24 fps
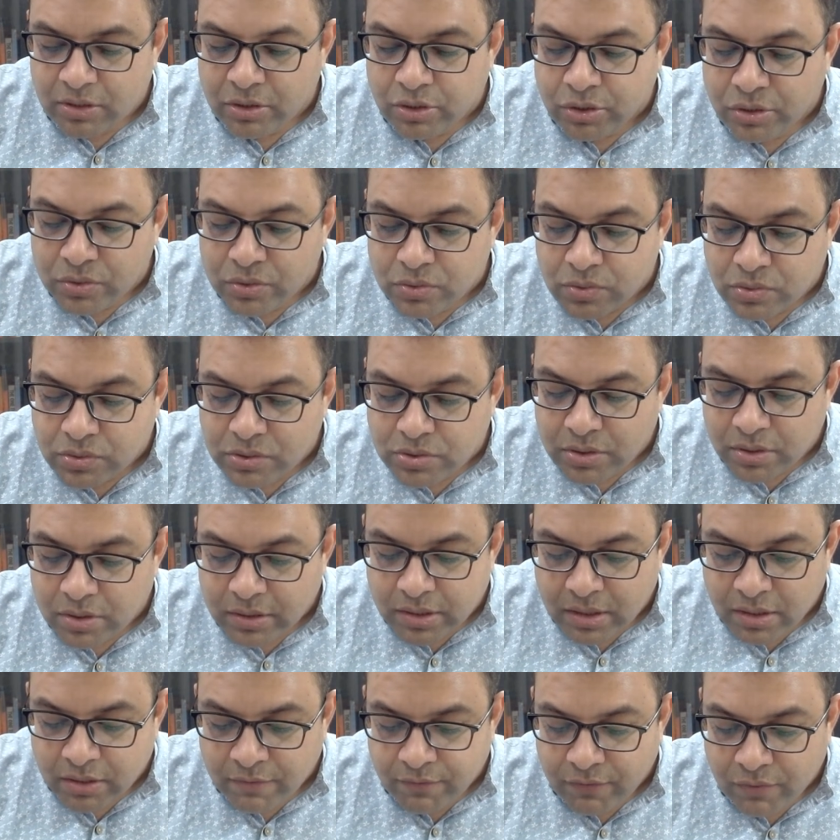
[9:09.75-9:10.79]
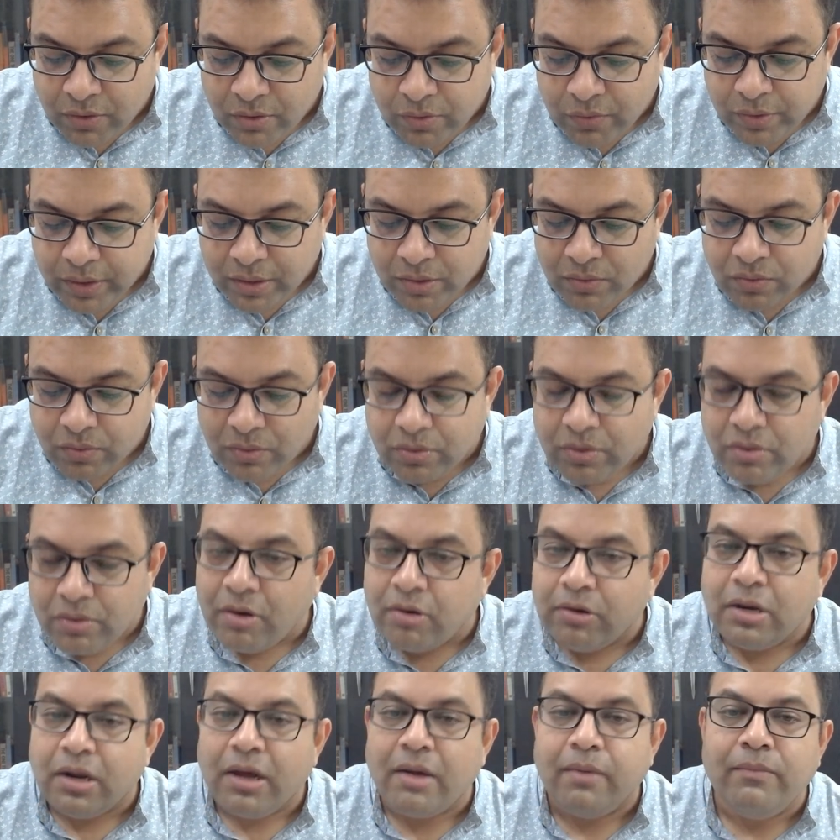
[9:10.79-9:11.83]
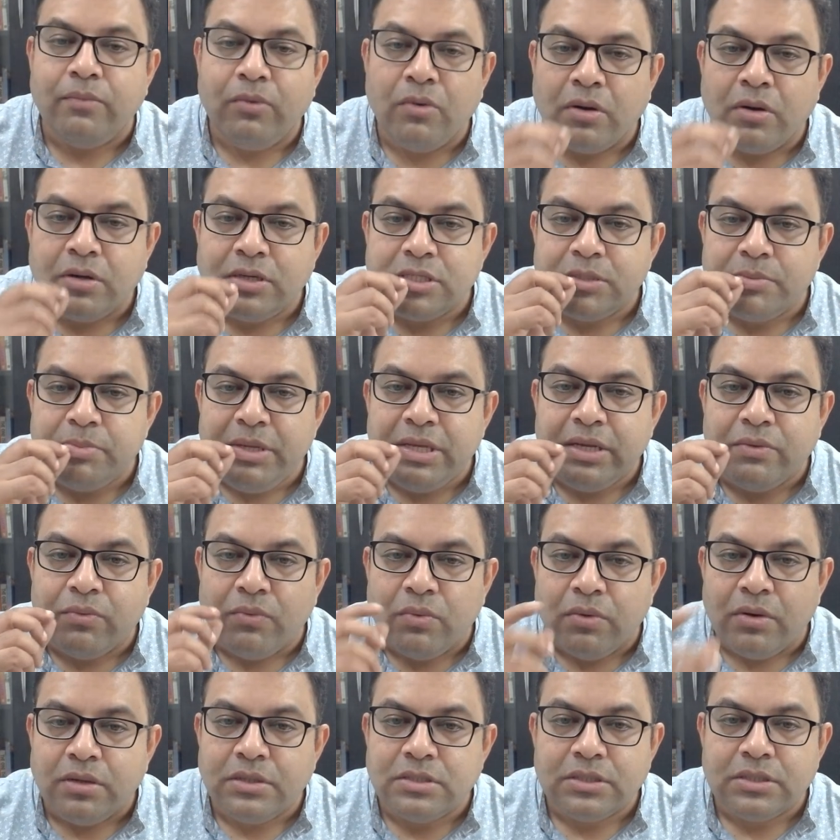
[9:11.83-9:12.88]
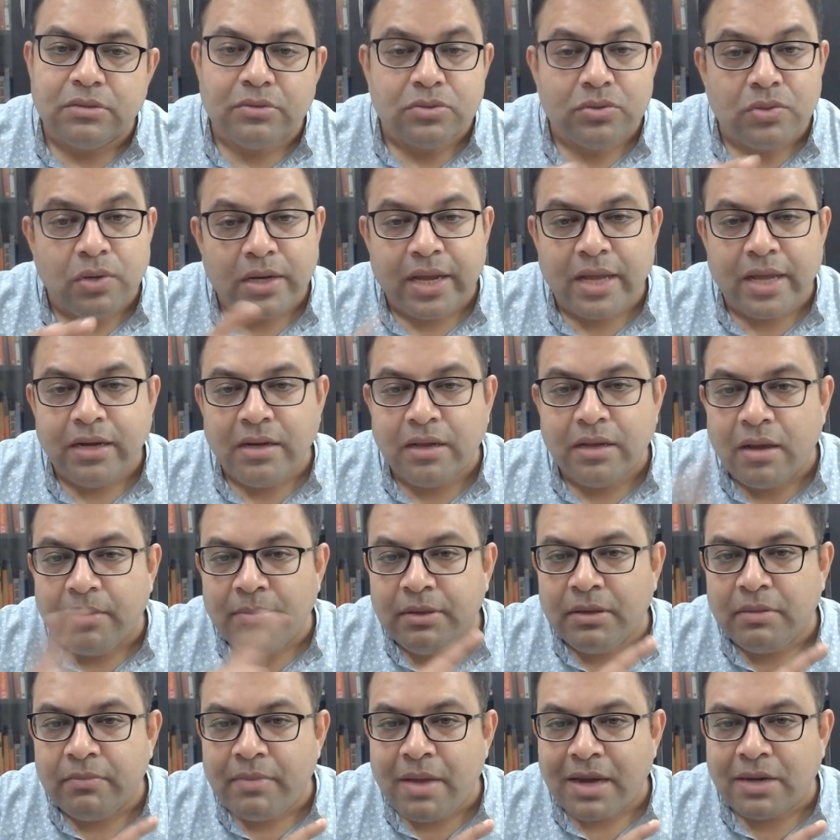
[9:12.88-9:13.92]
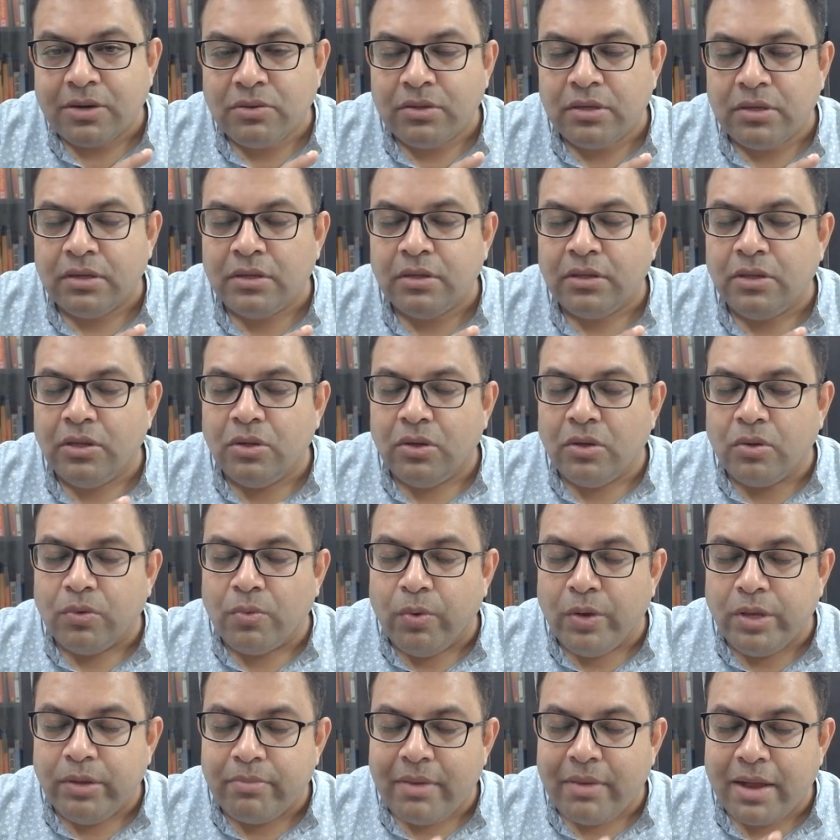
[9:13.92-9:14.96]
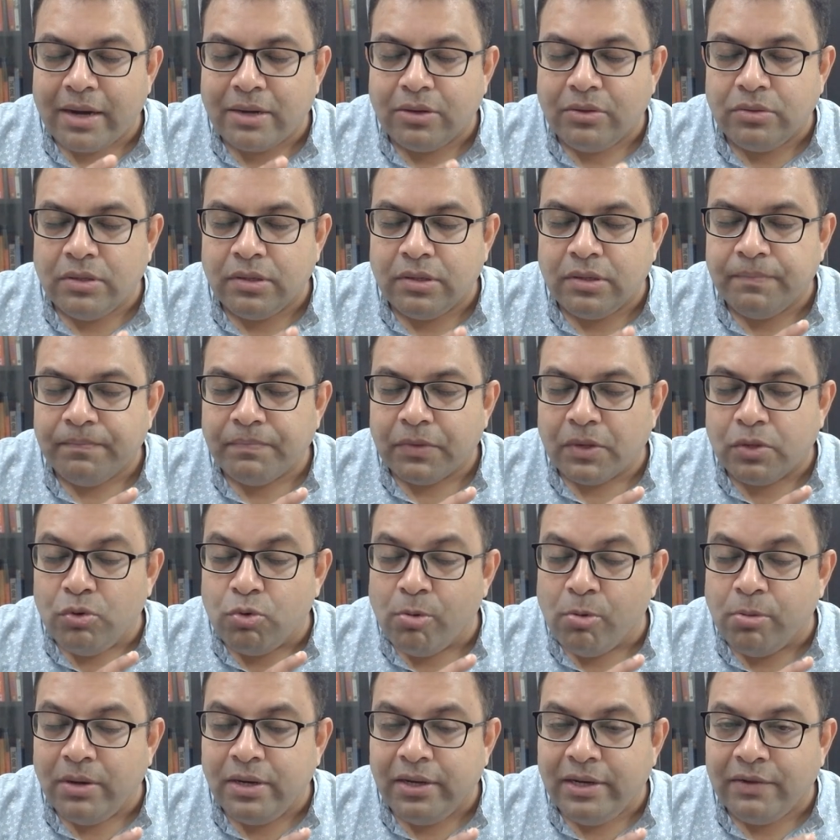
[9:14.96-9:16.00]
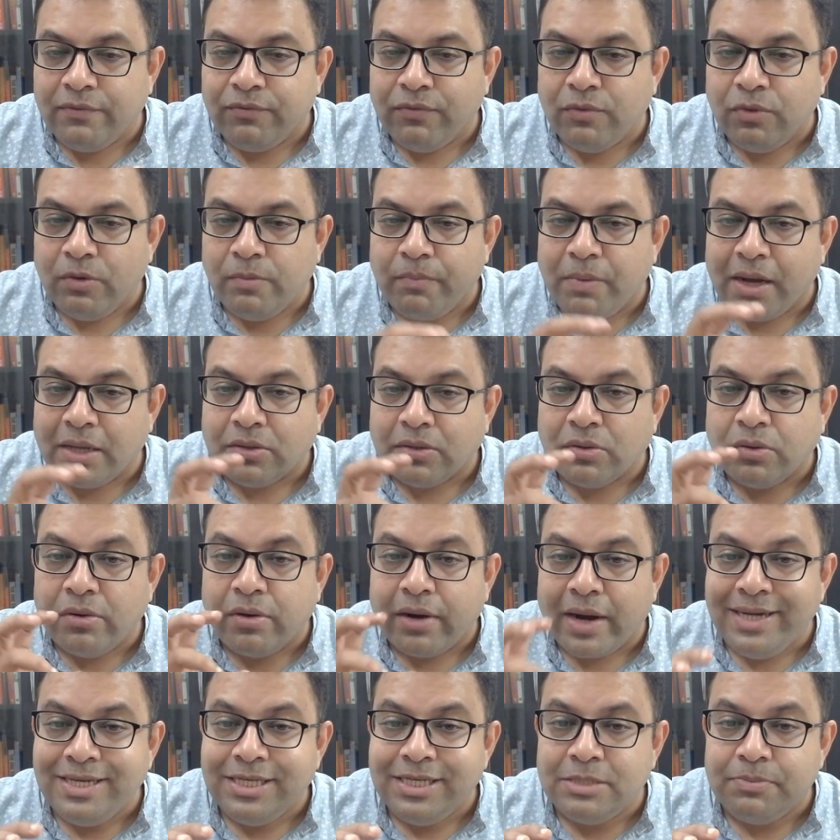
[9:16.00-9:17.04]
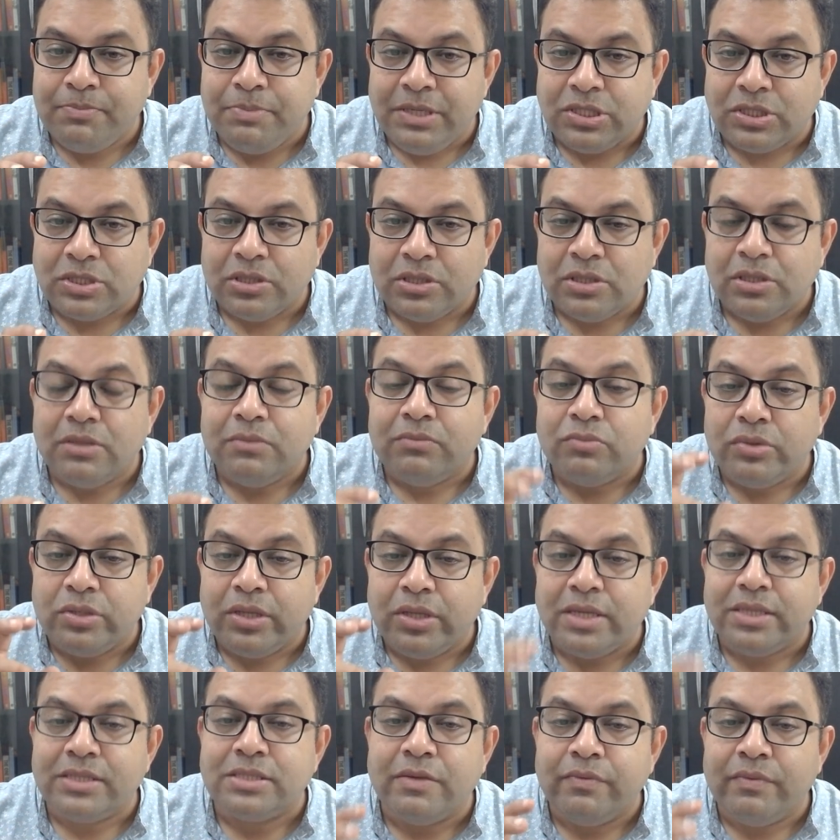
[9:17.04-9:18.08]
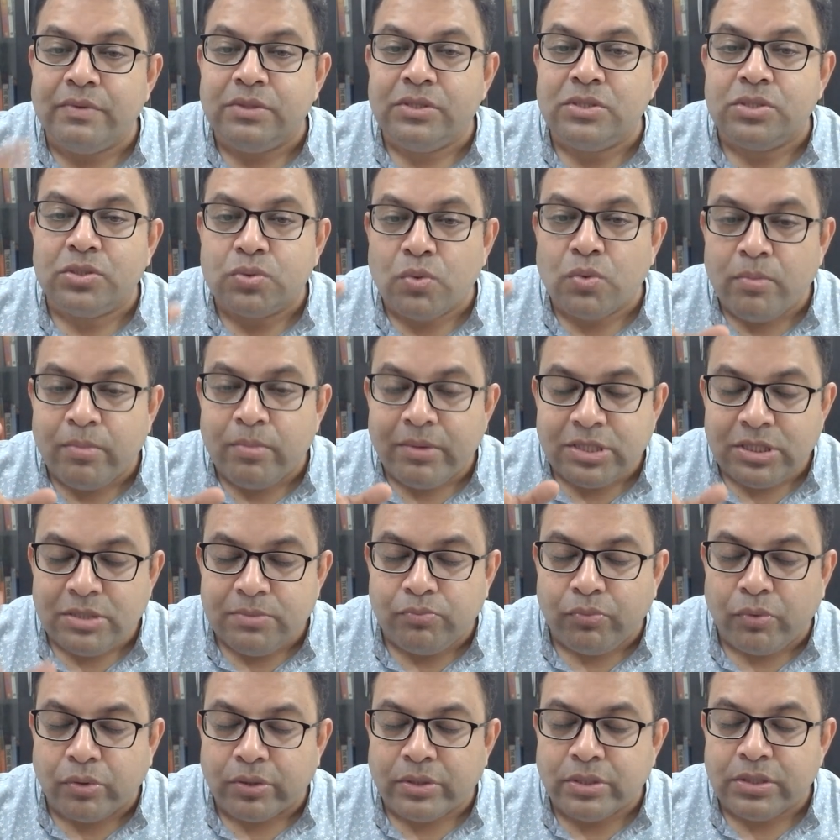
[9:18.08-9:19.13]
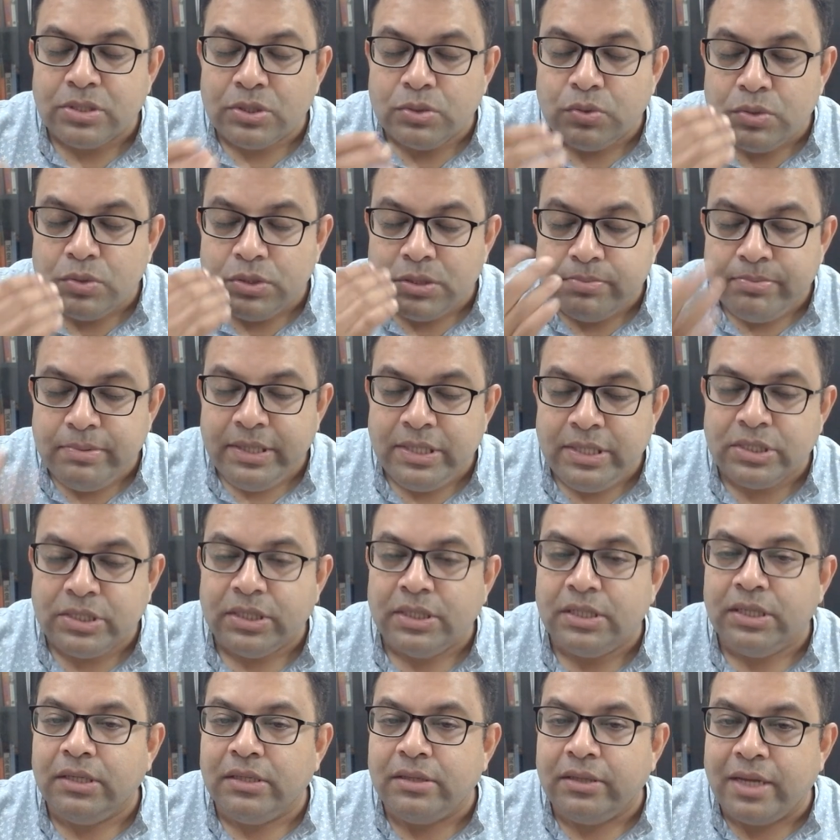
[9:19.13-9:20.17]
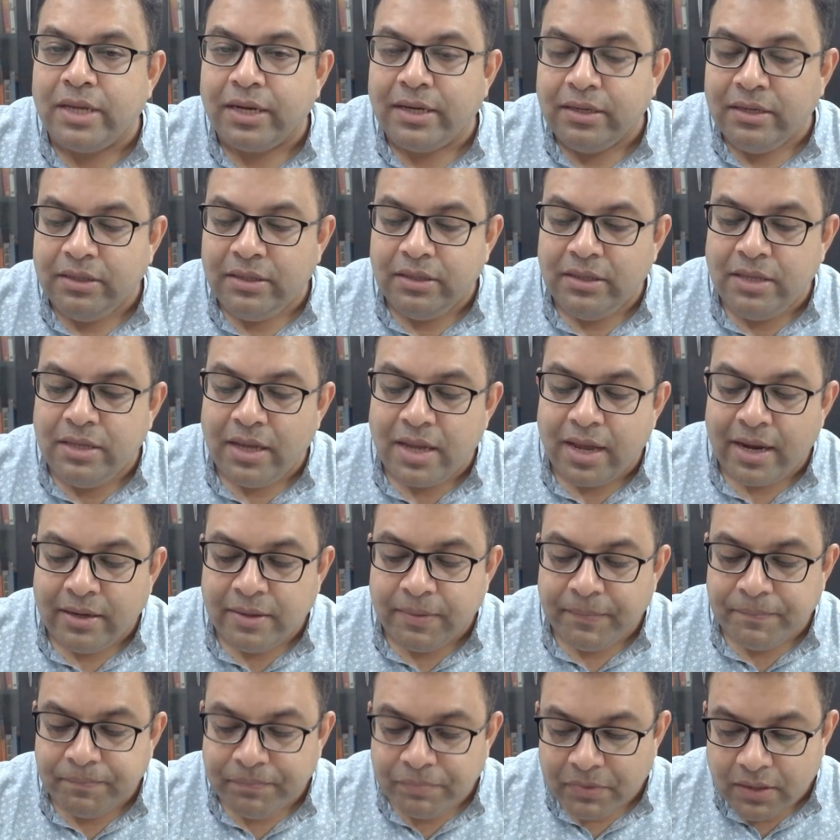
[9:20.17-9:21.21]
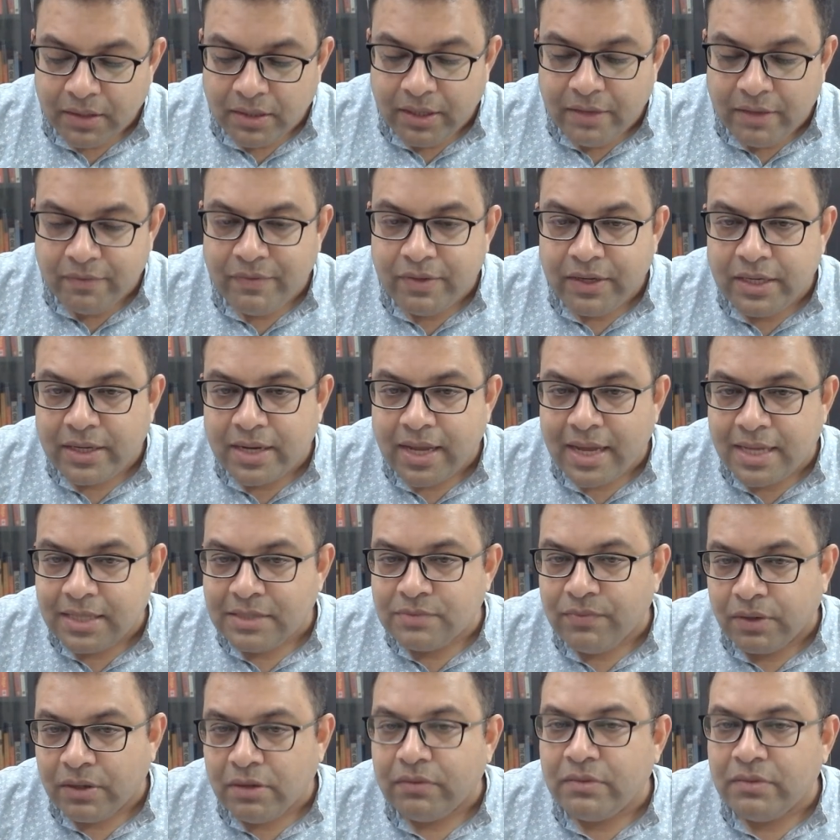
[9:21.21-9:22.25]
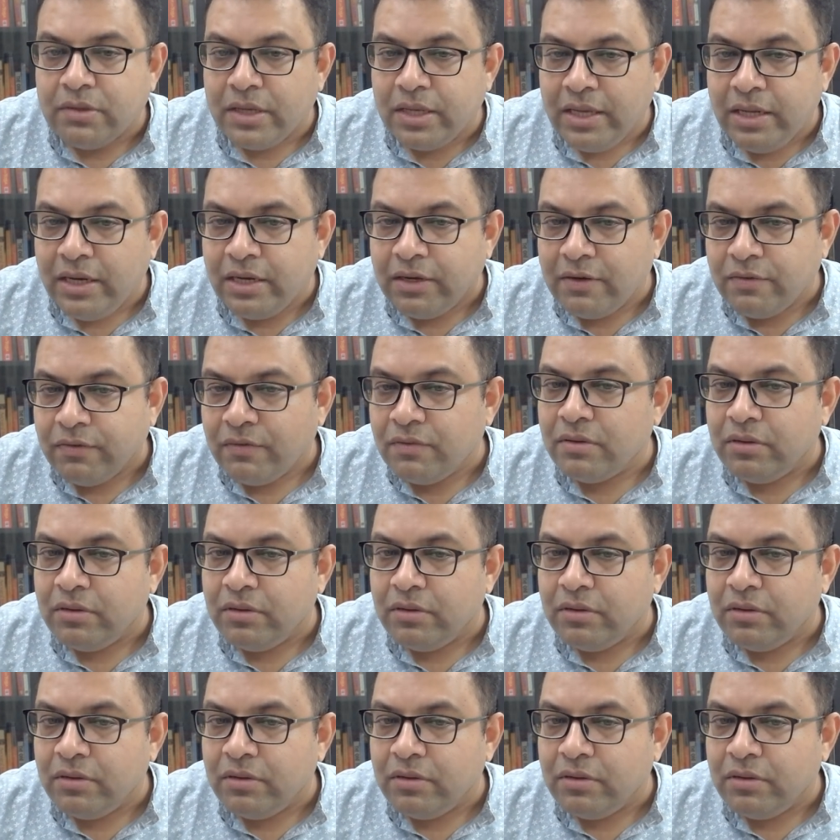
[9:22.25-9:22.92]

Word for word: Use your tongue for doing good, not harm. Not speak words. So again, coming back to the, going back to the Noble Eightfold Path on right speech. Buddha has given so much importance to speech that he had given it as one of the eight,